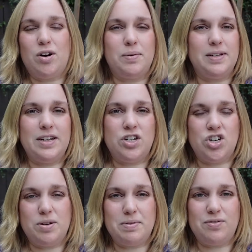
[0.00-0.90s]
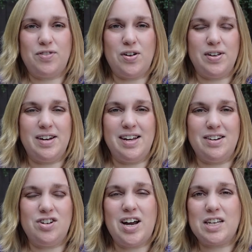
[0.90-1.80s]
Her relationship's fallen,
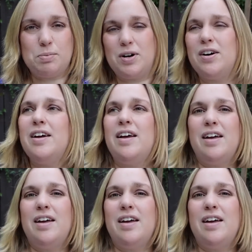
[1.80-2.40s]
and Jasper